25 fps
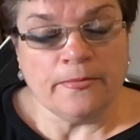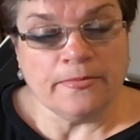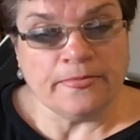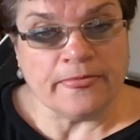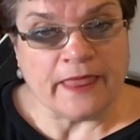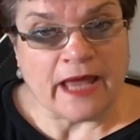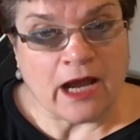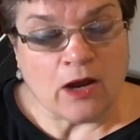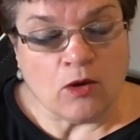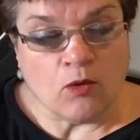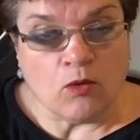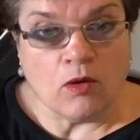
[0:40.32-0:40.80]

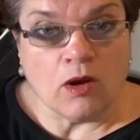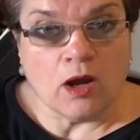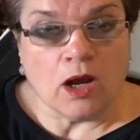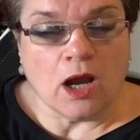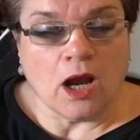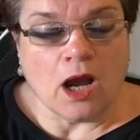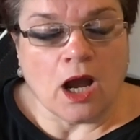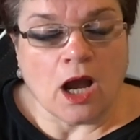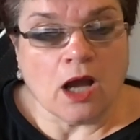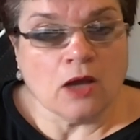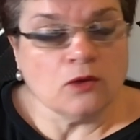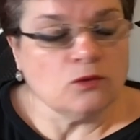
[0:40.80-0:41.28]
Now,
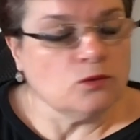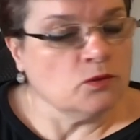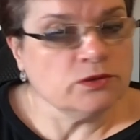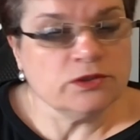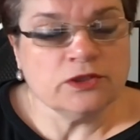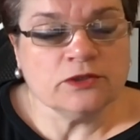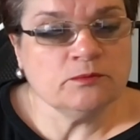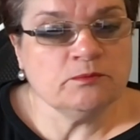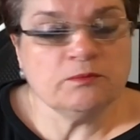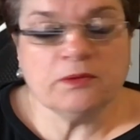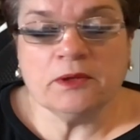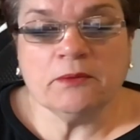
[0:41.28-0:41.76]
I
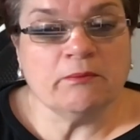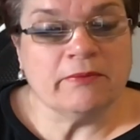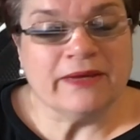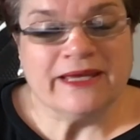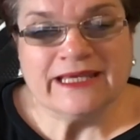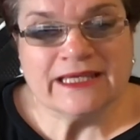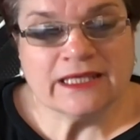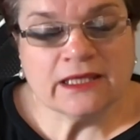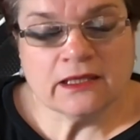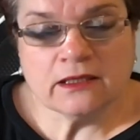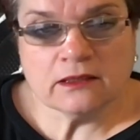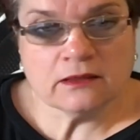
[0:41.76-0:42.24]
wouldn't be
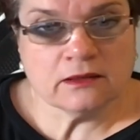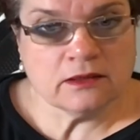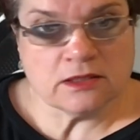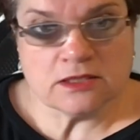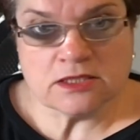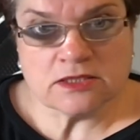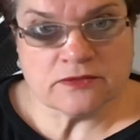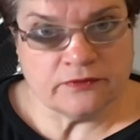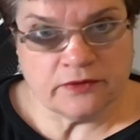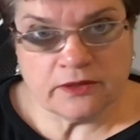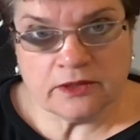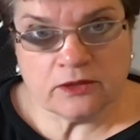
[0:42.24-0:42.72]
making
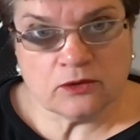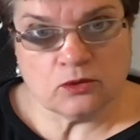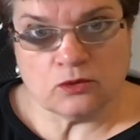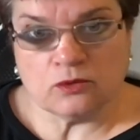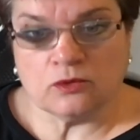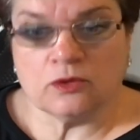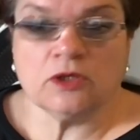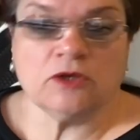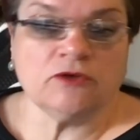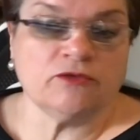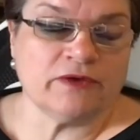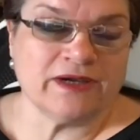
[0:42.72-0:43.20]
this
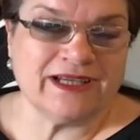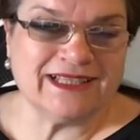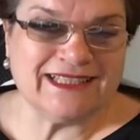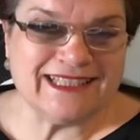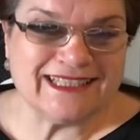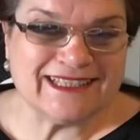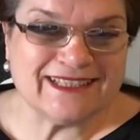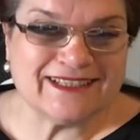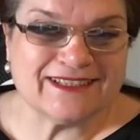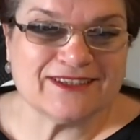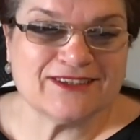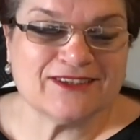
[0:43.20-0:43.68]
video if I
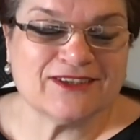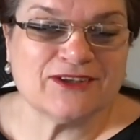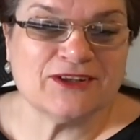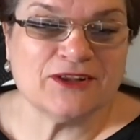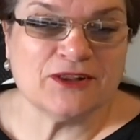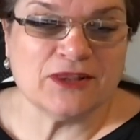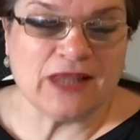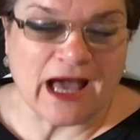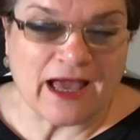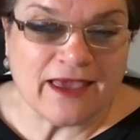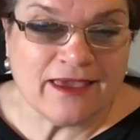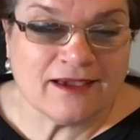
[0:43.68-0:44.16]
didn't
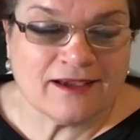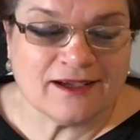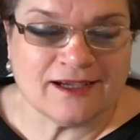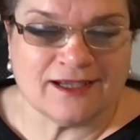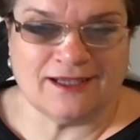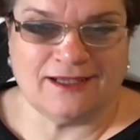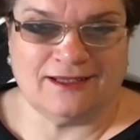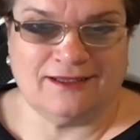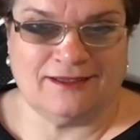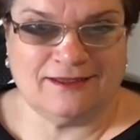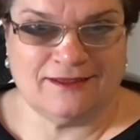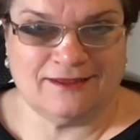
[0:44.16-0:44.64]

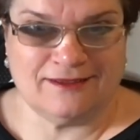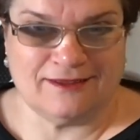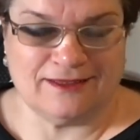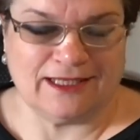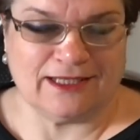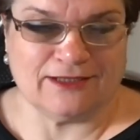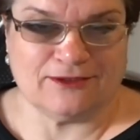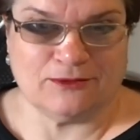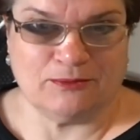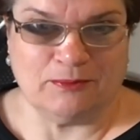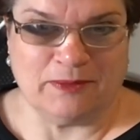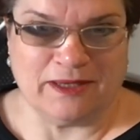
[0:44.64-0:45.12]
like
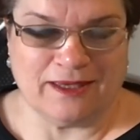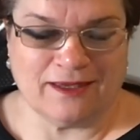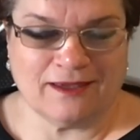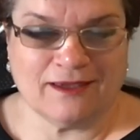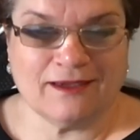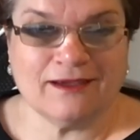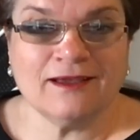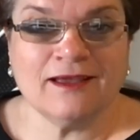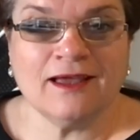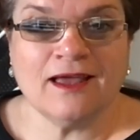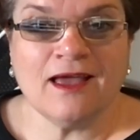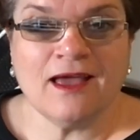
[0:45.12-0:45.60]
Nutmeg.